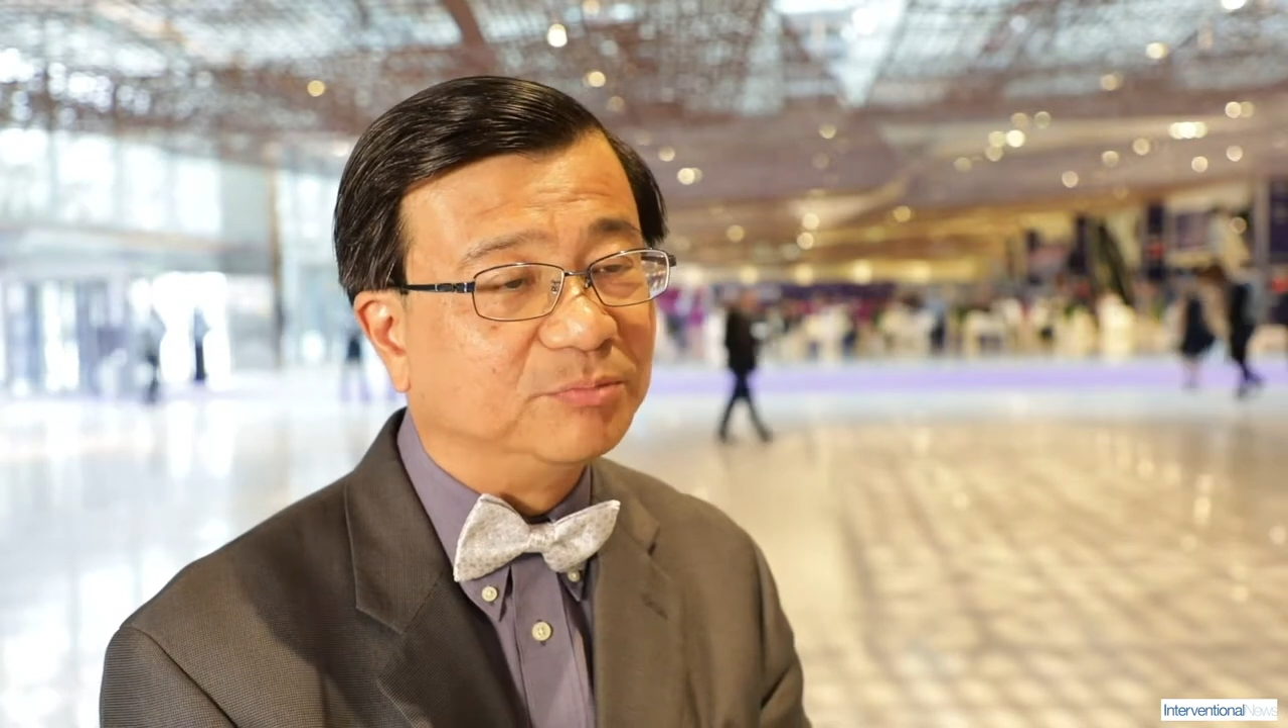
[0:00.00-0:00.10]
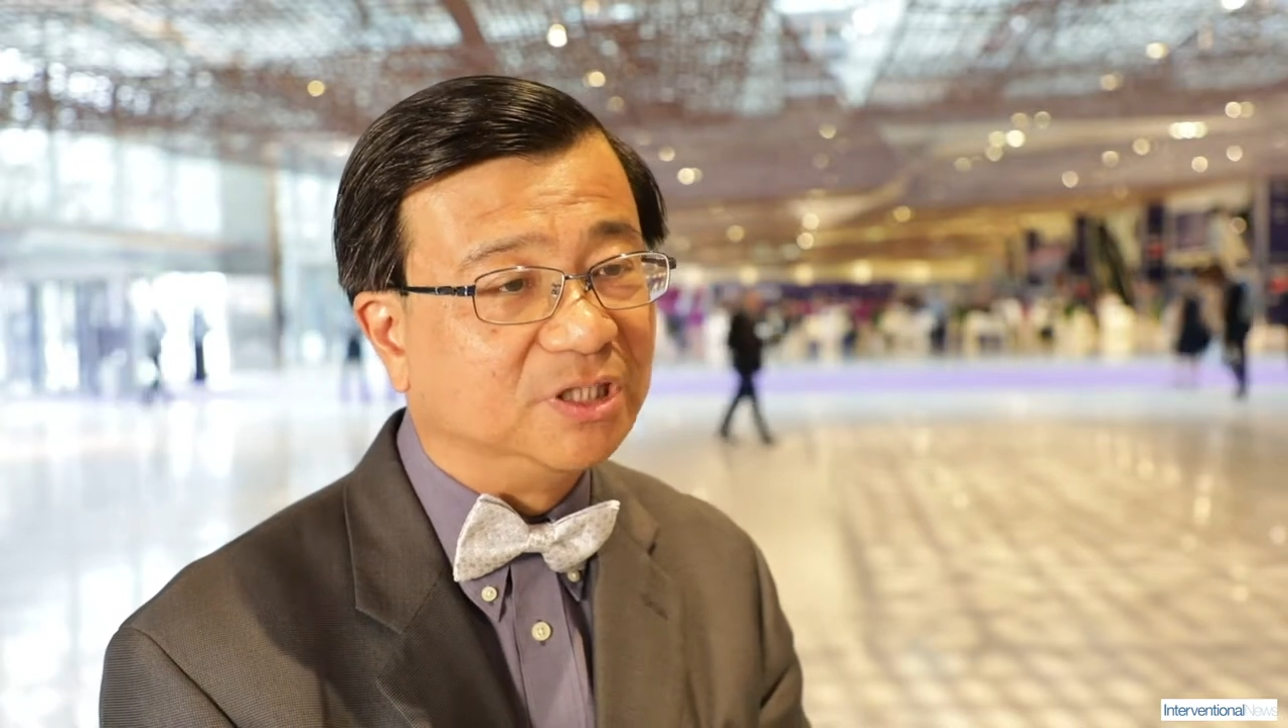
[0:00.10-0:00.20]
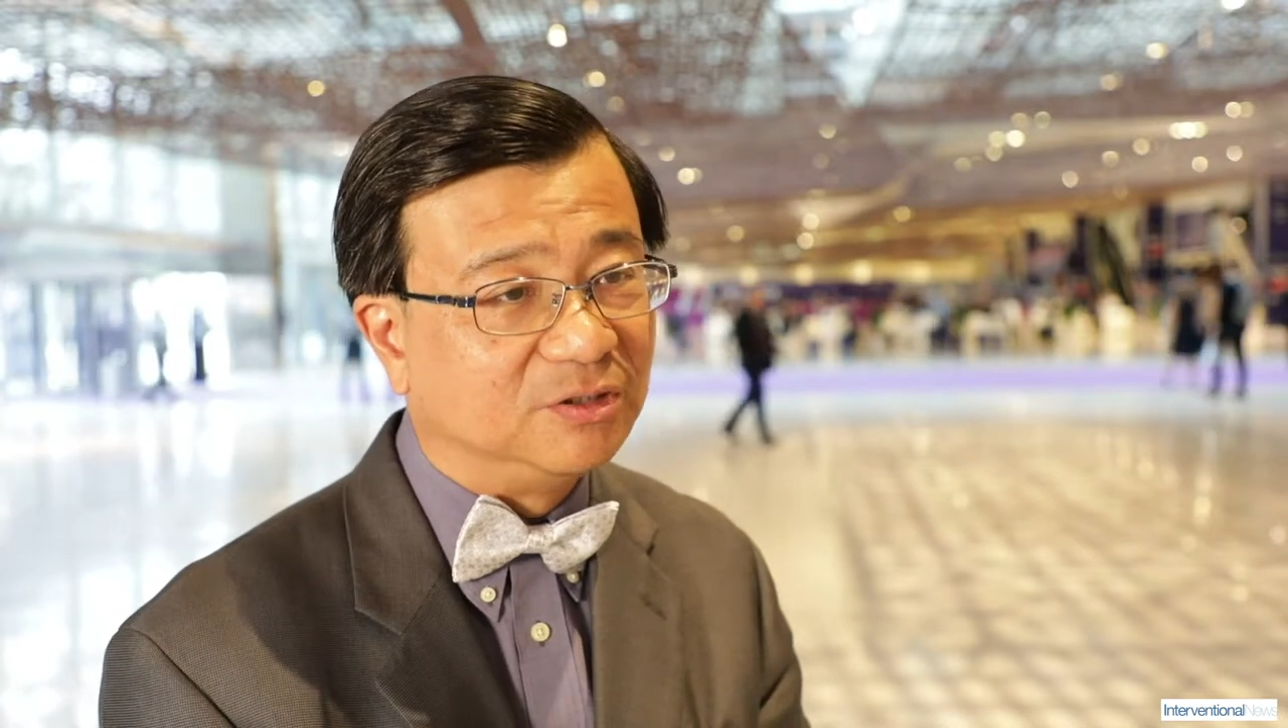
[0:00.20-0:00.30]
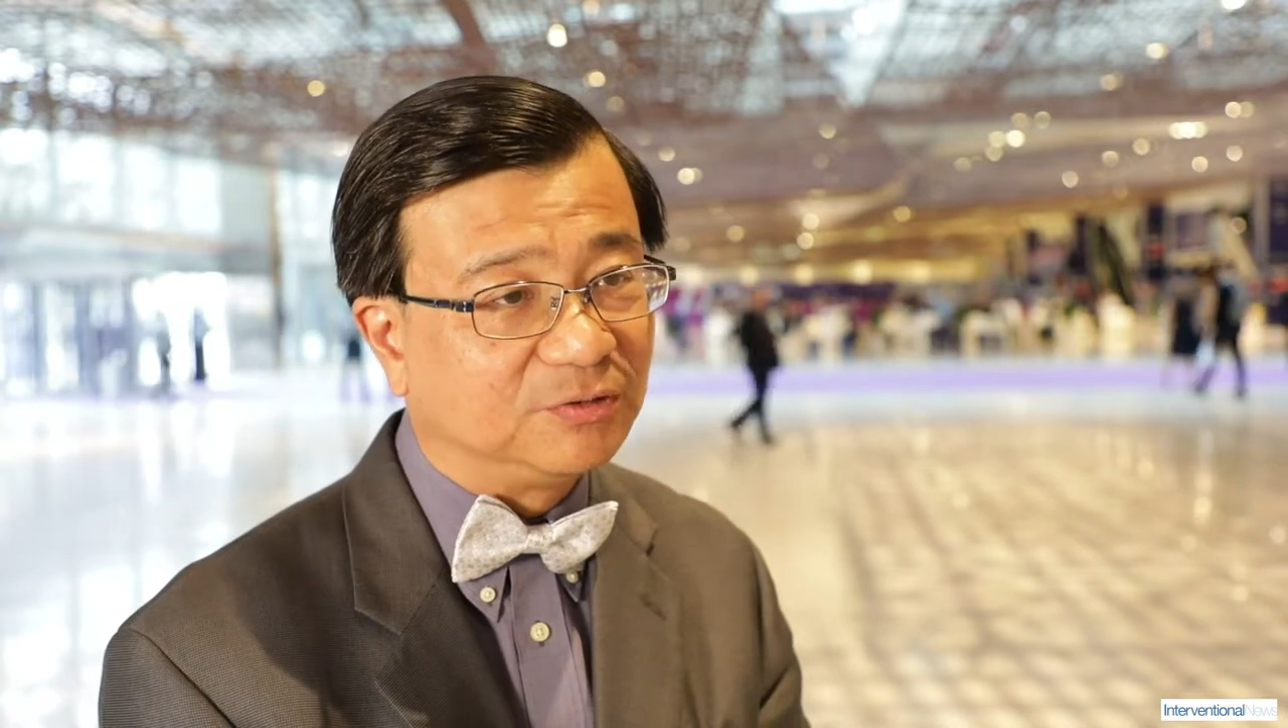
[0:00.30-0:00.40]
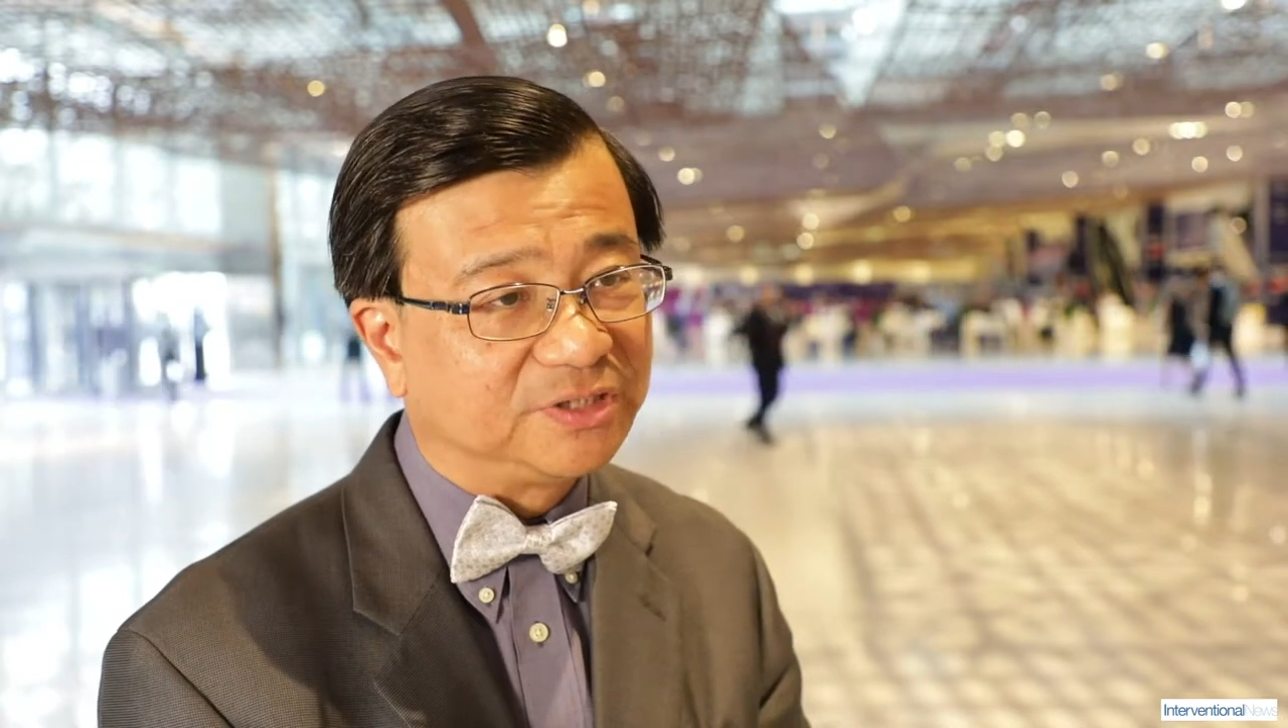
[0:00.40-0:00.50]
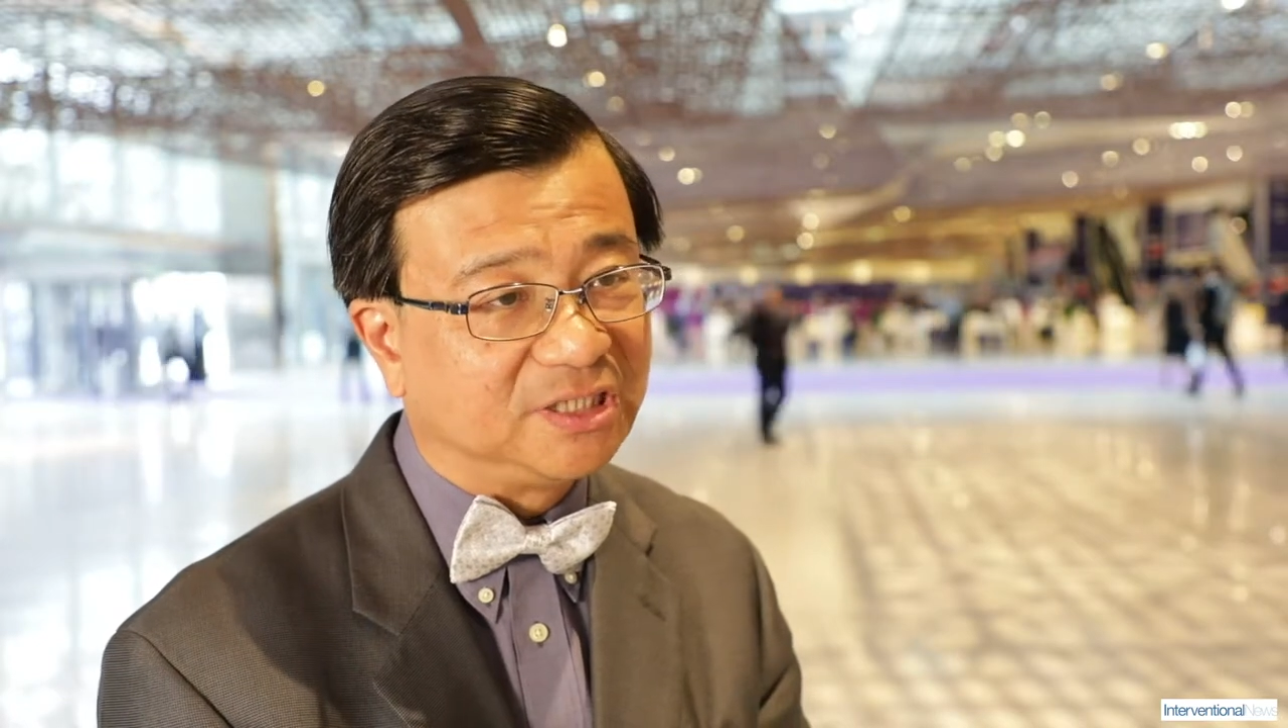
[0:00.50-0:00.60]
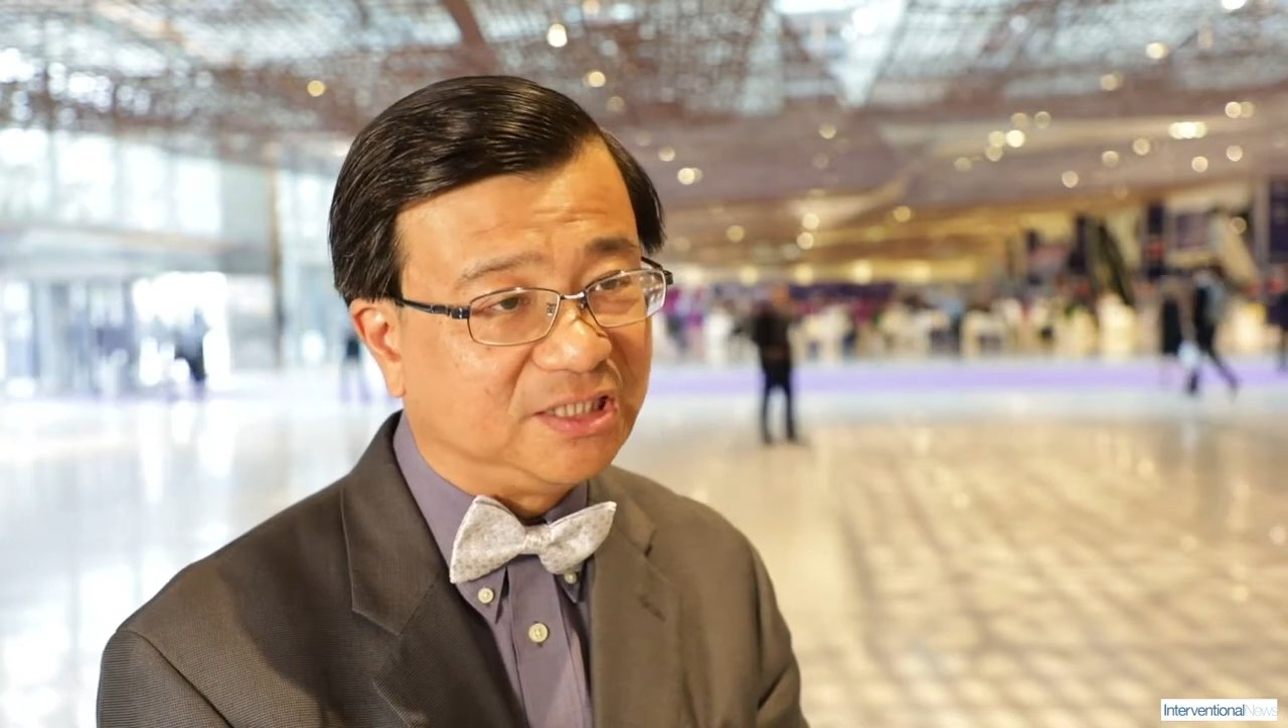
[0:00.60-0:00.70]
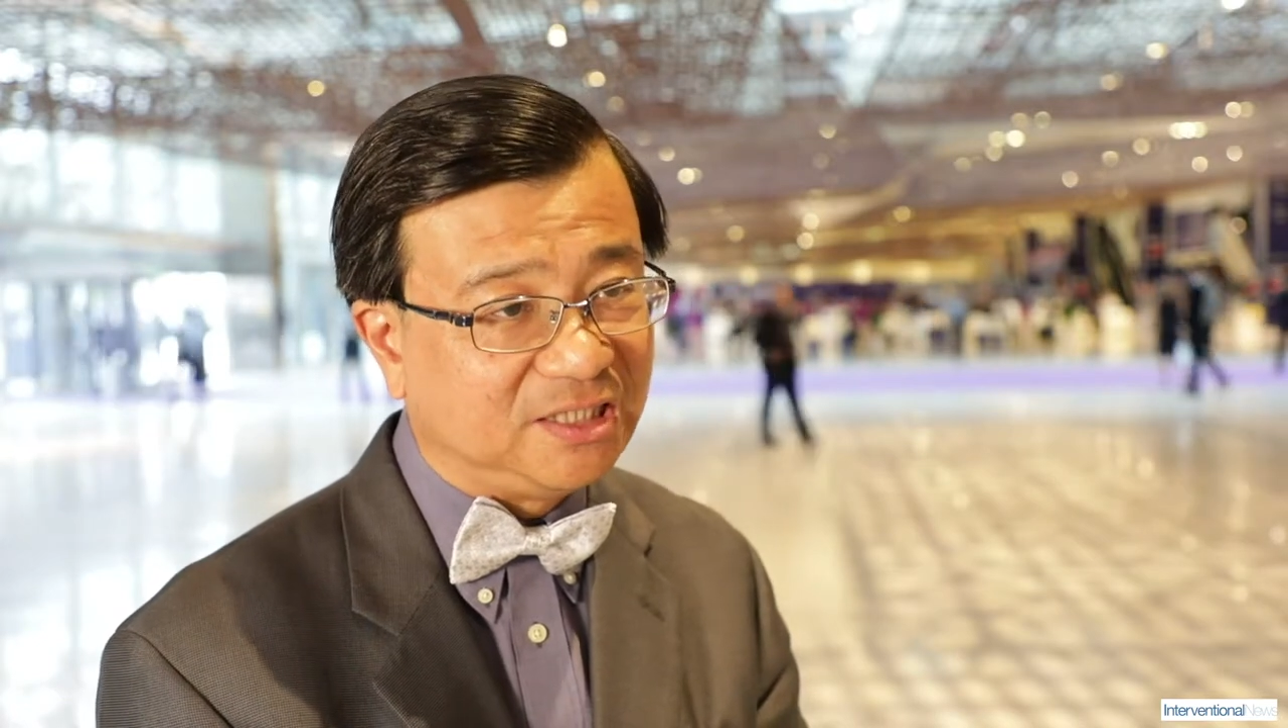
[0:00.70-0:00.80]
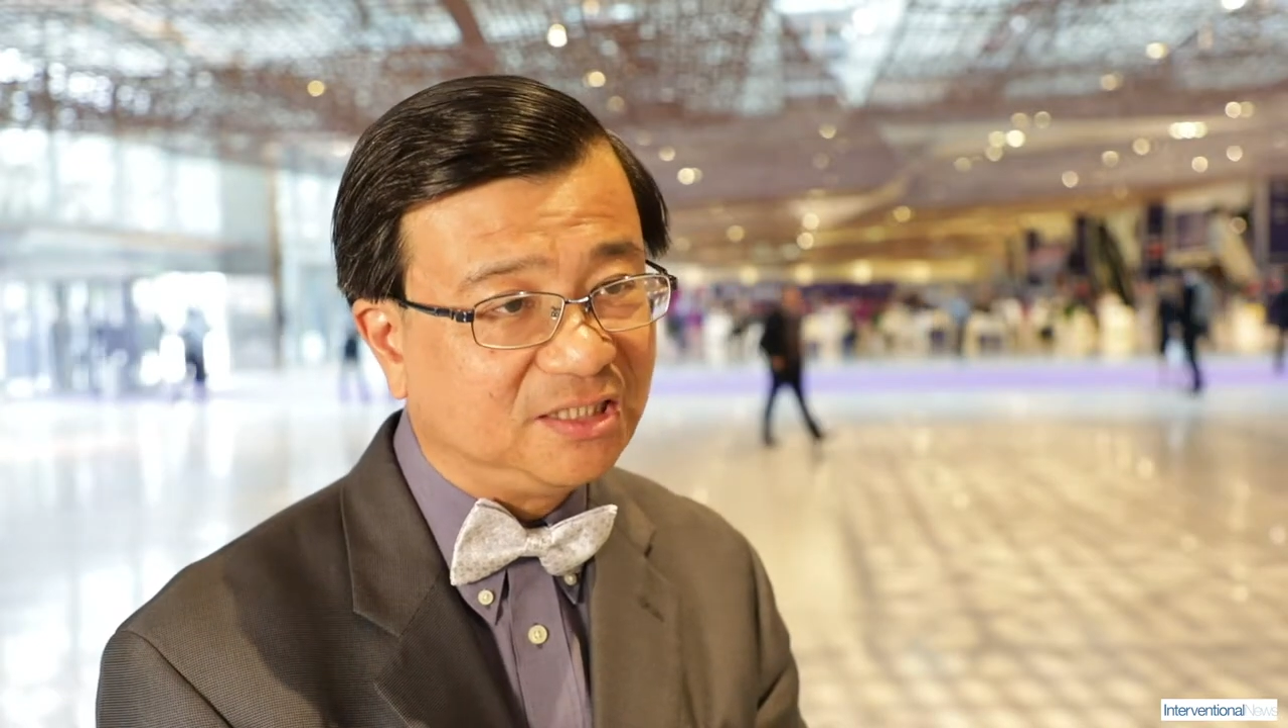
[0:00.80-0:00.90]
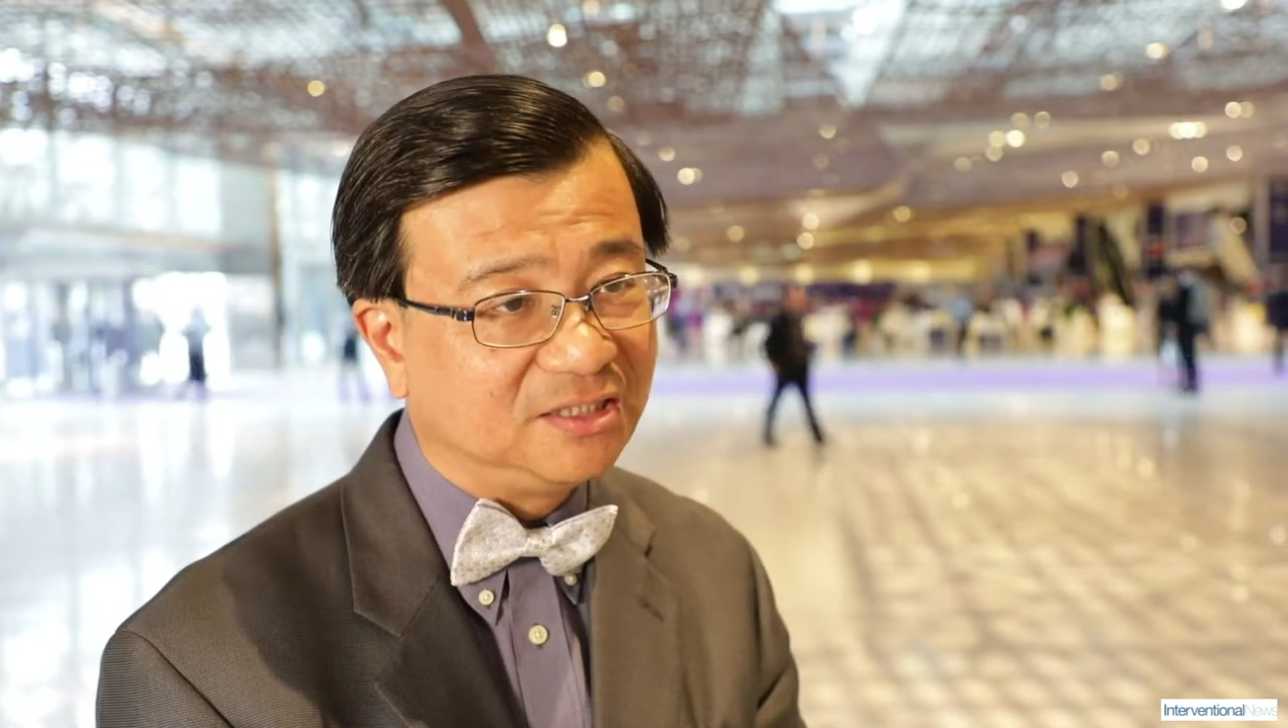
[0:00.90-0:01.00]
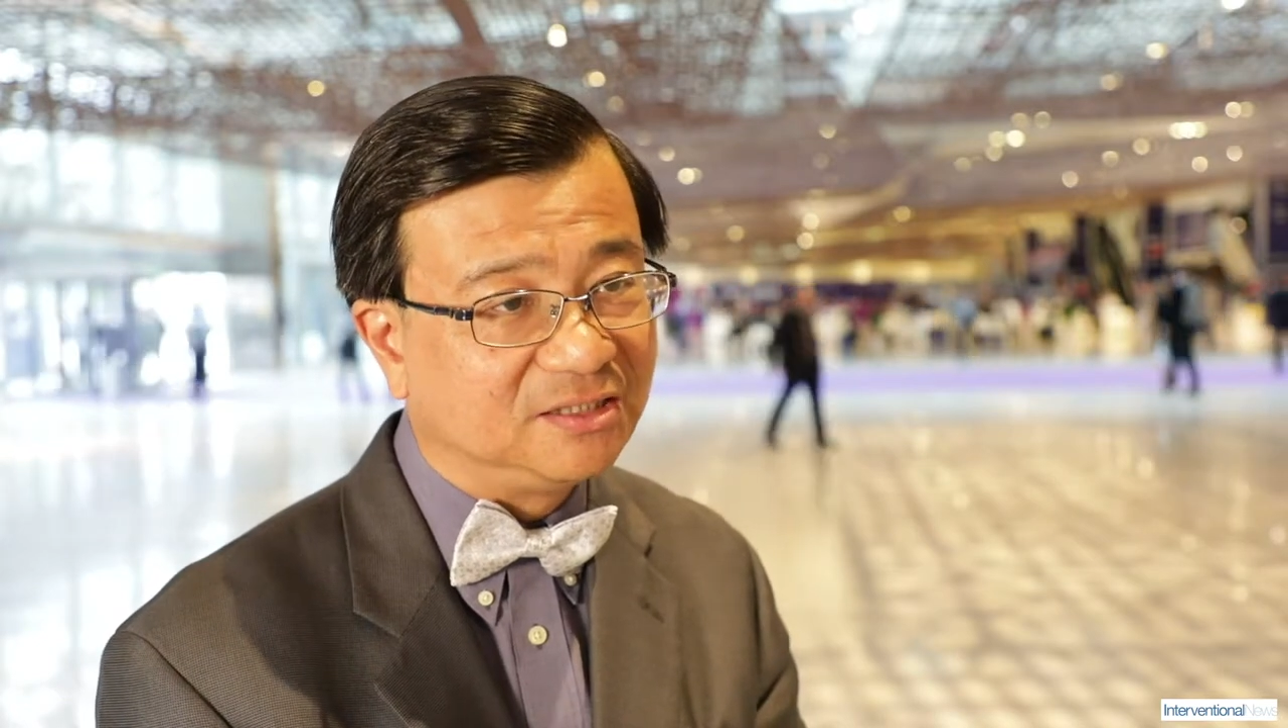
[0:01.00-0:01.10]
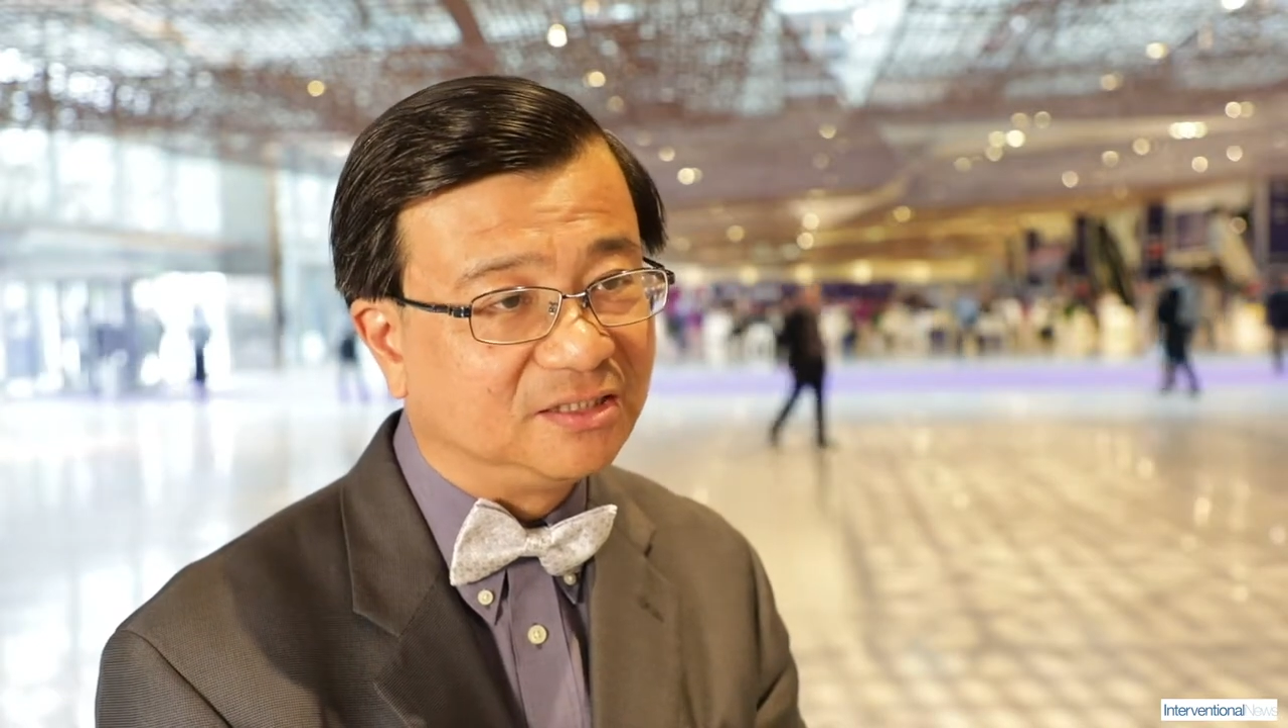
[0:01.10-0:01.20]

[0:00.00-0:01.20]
below the knee